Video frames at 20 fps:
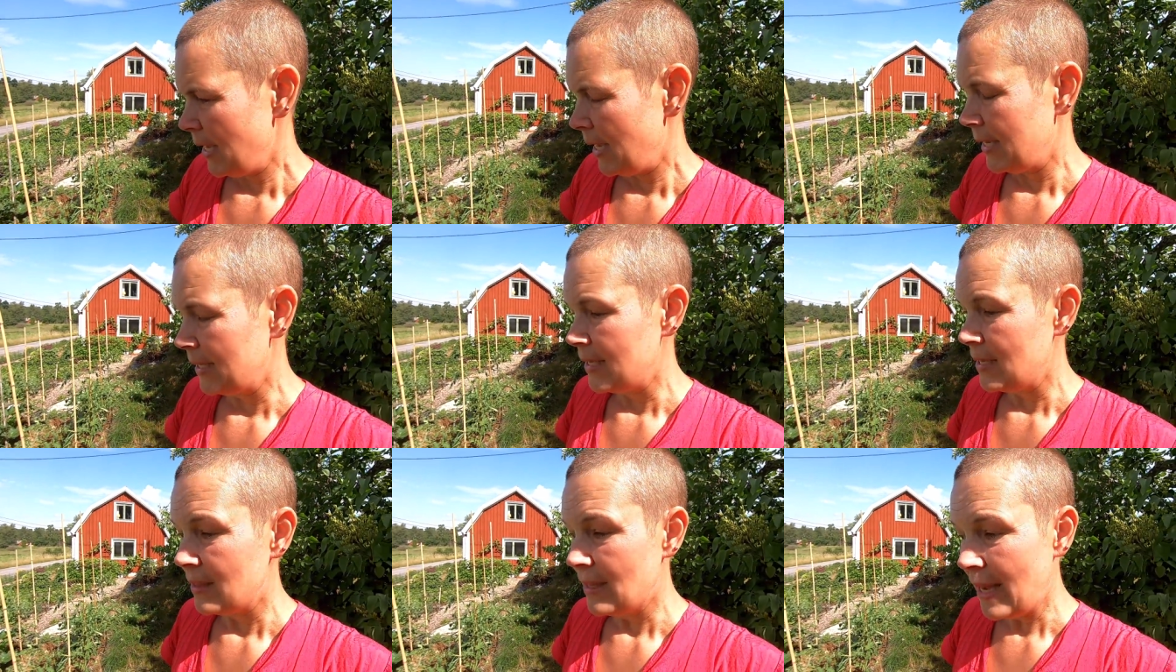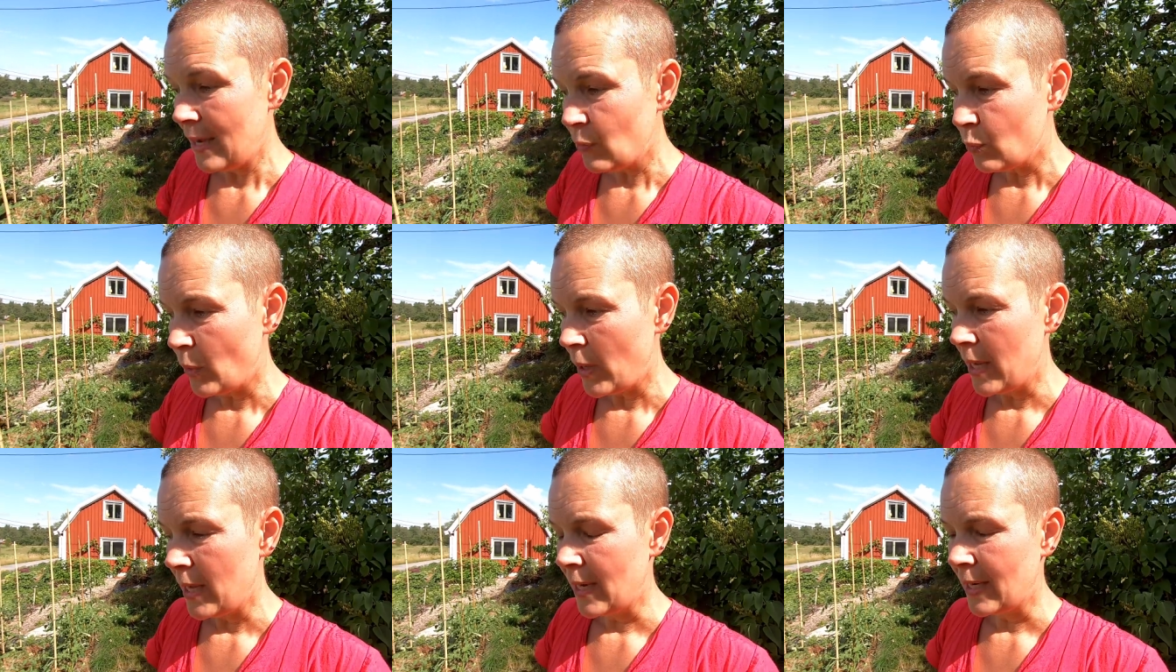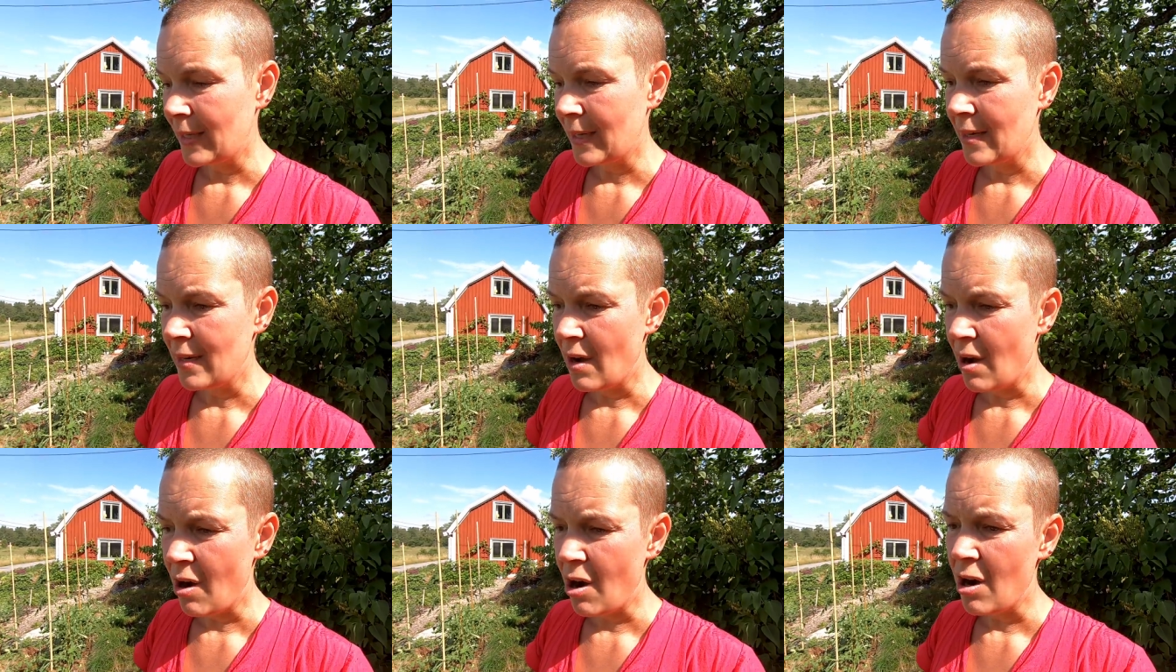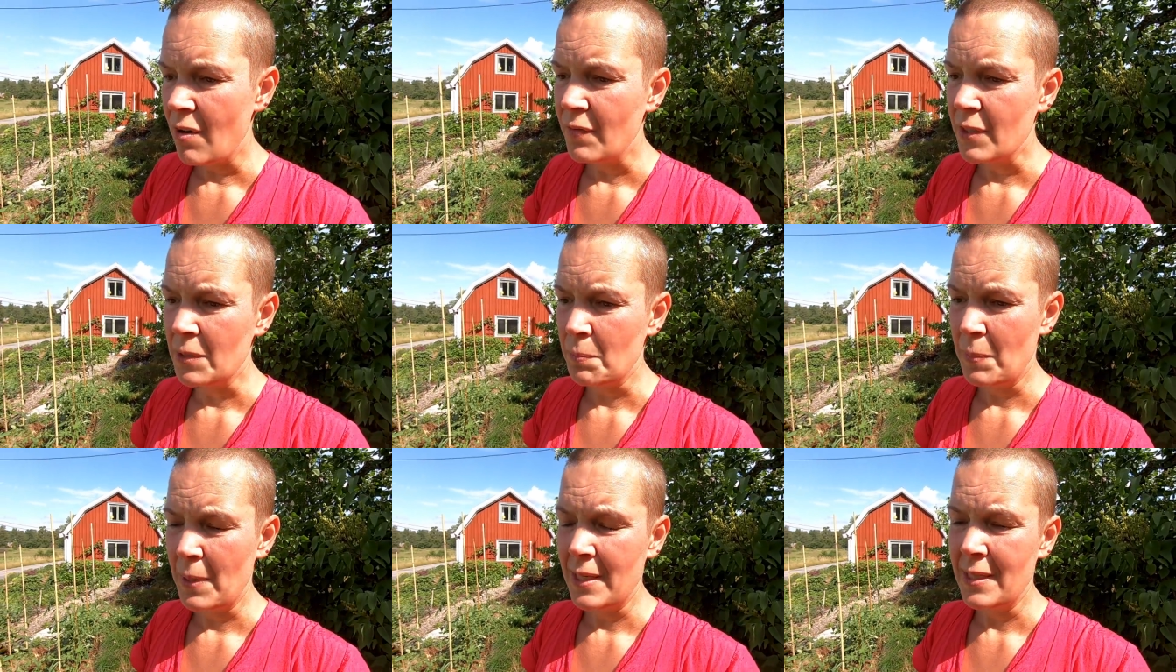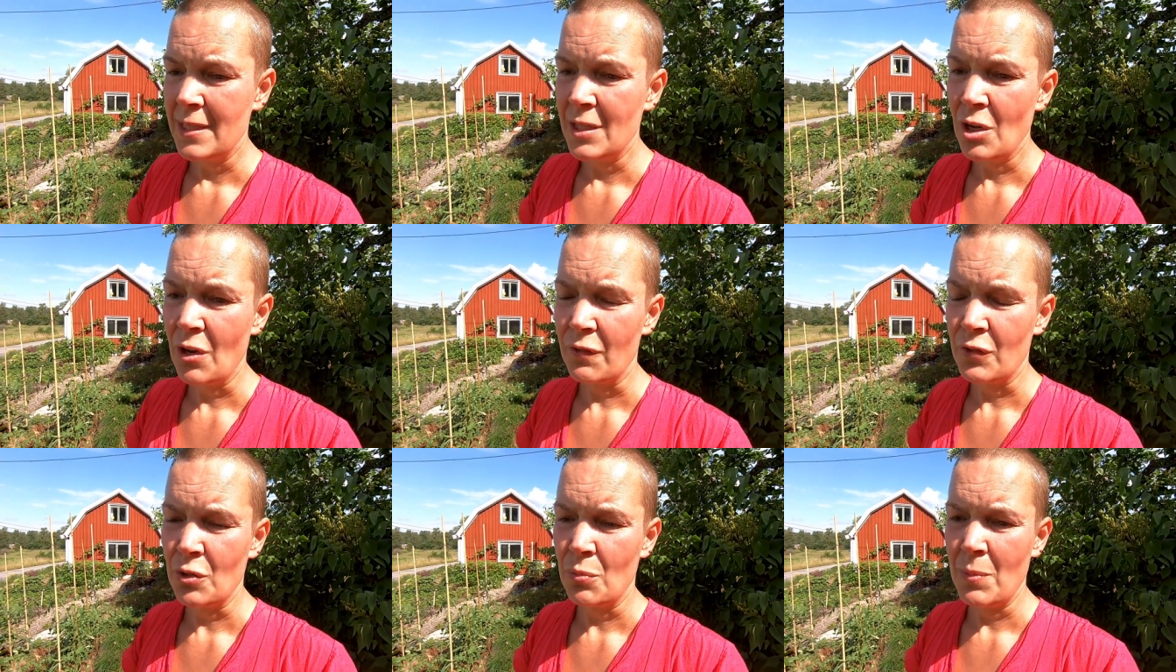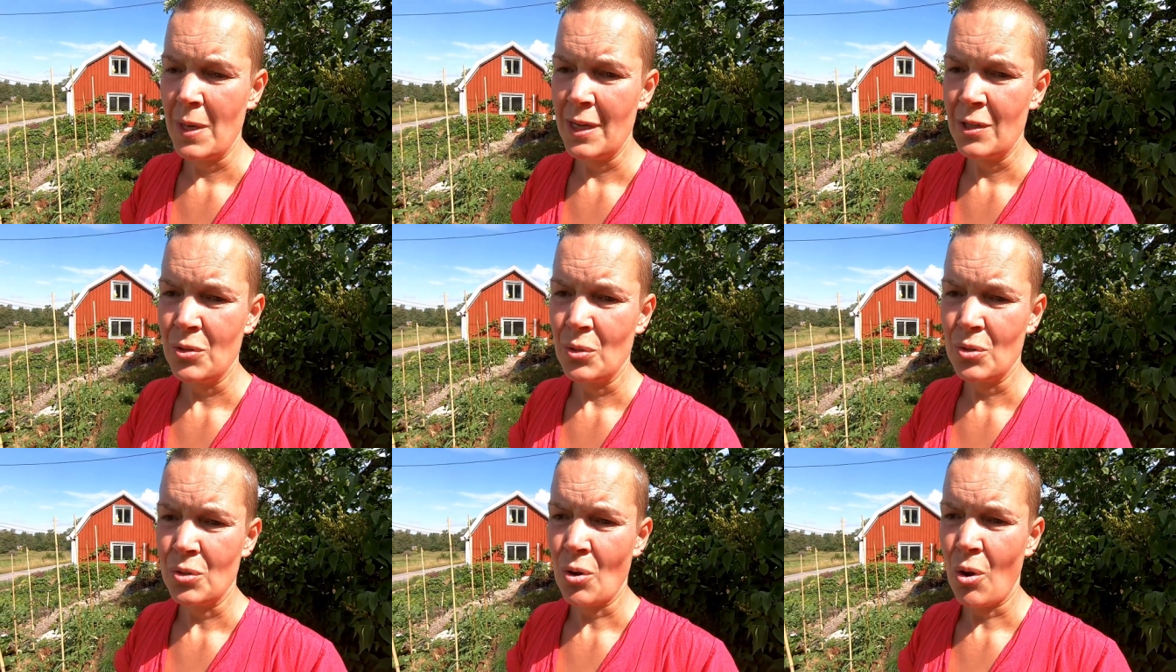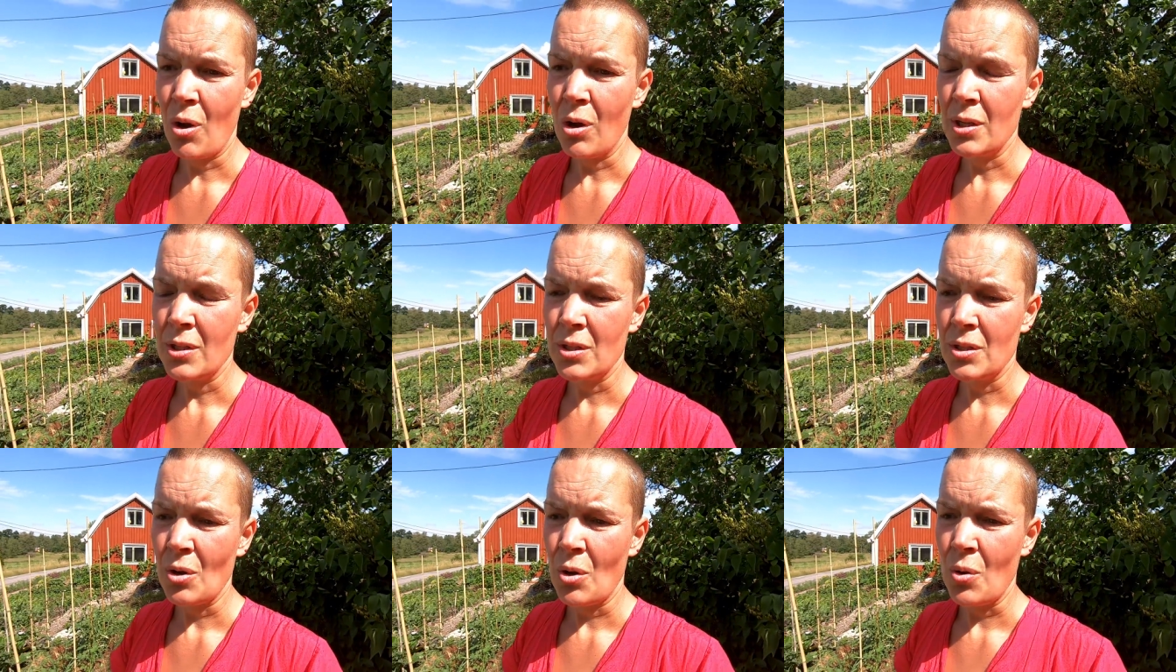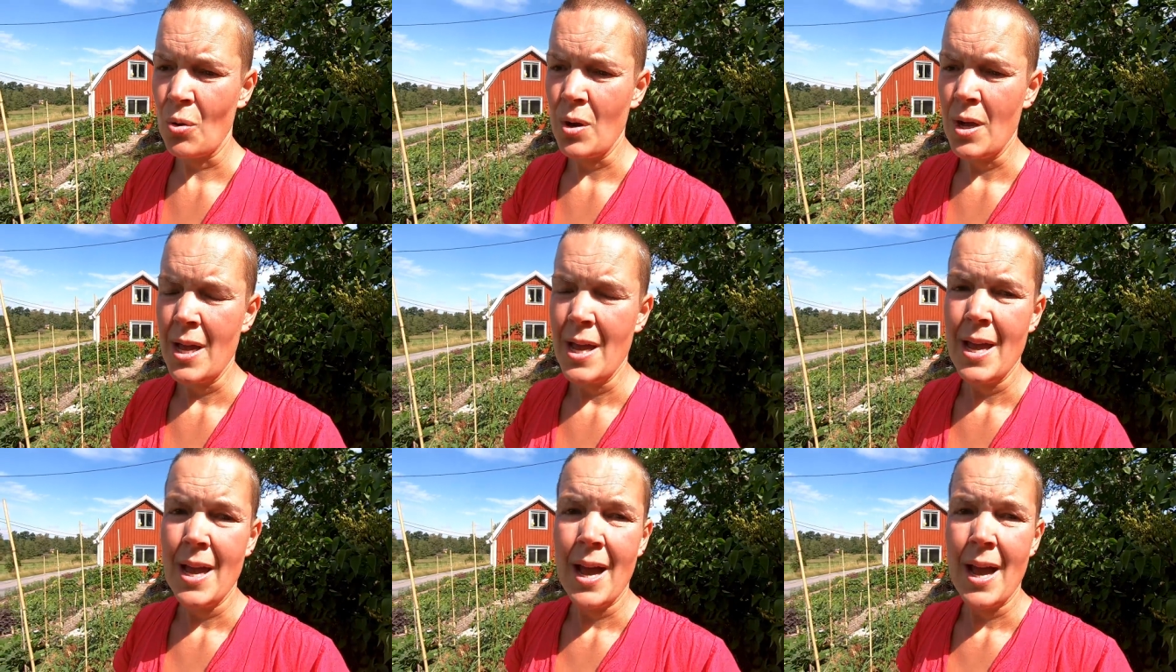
and in that way I can harvest plenty of tomatoes also